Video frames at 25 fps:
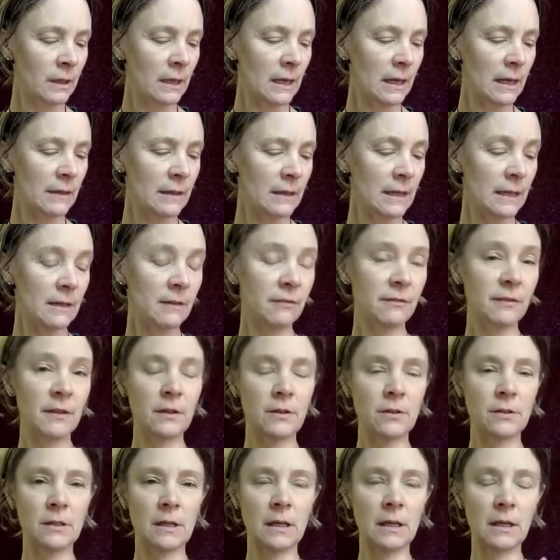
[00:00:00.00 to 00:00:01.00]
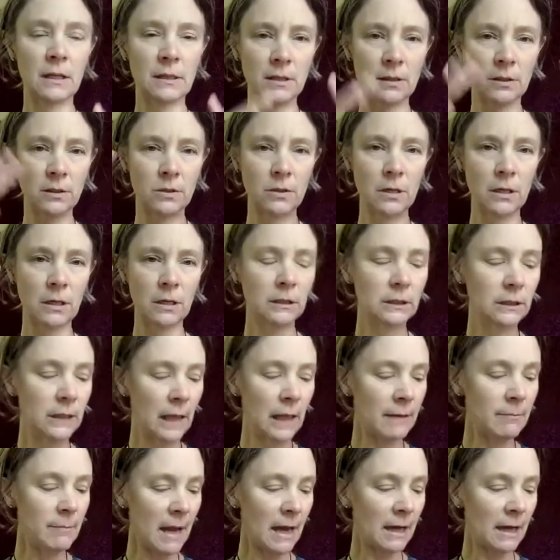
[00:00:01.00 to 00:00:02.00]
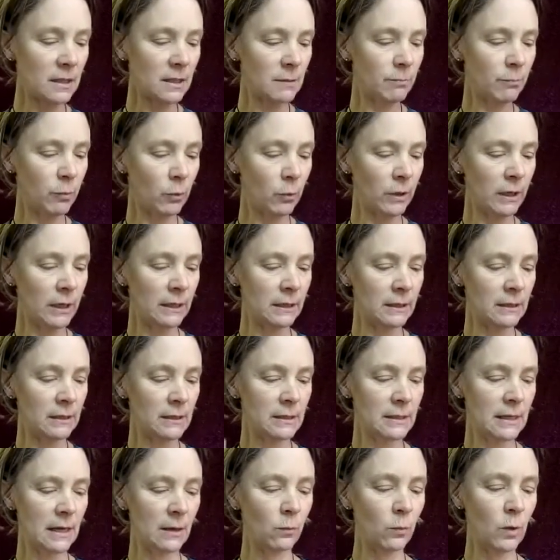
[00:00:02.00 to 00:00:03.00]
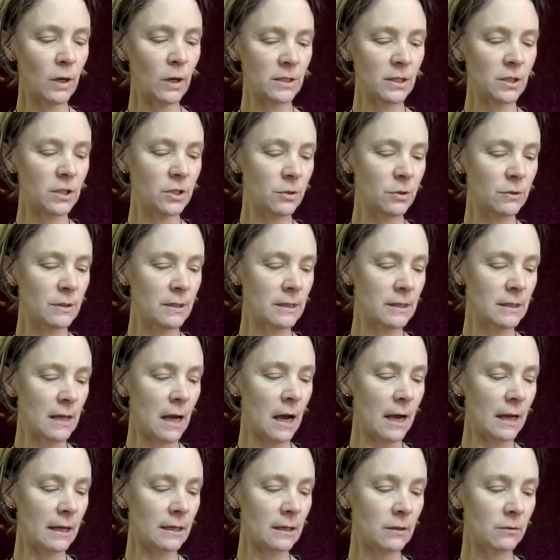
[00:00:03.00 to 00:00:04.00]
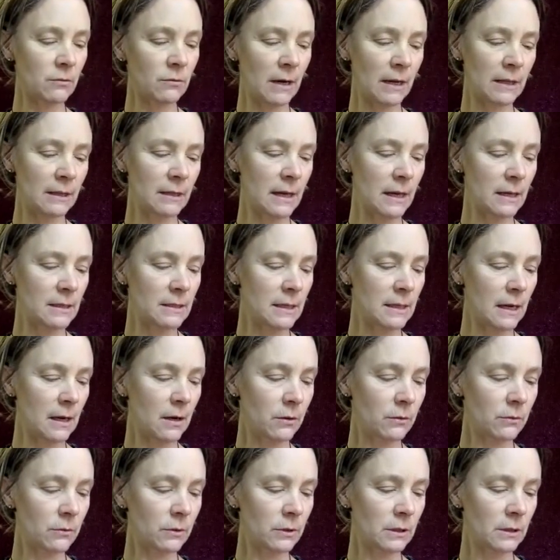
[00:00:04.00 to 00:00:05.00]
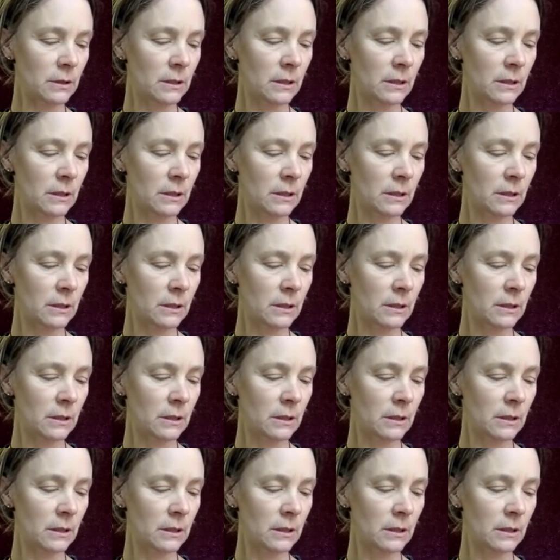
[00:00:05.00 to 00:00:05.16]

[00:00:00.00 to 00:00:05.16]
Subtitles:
And then if there's a climax point, say, what did you decide, and write that down.